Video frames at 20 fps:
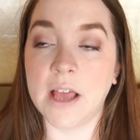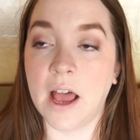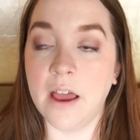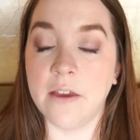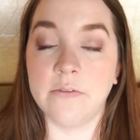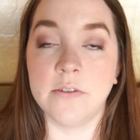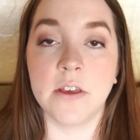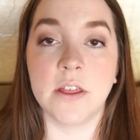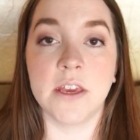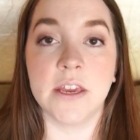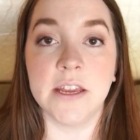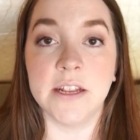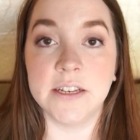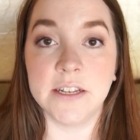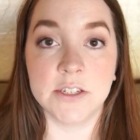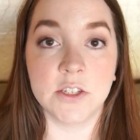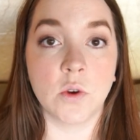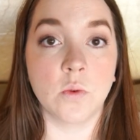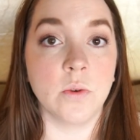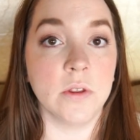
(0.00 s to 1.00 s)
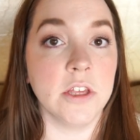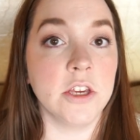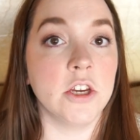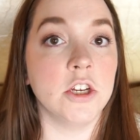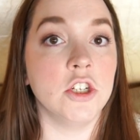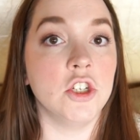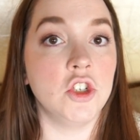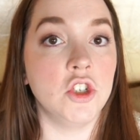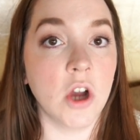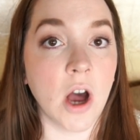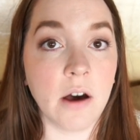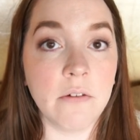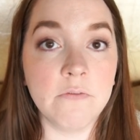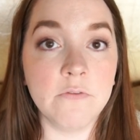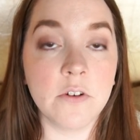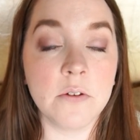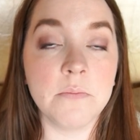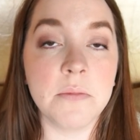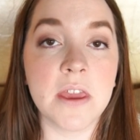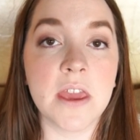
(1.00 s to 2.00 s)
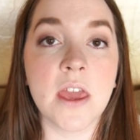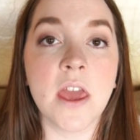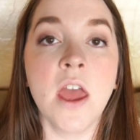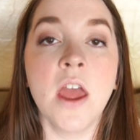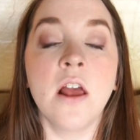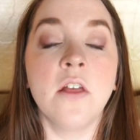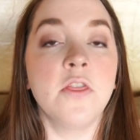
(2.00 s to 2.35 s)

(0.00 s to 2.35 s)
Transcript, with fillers: I feel like it does a really good job for me.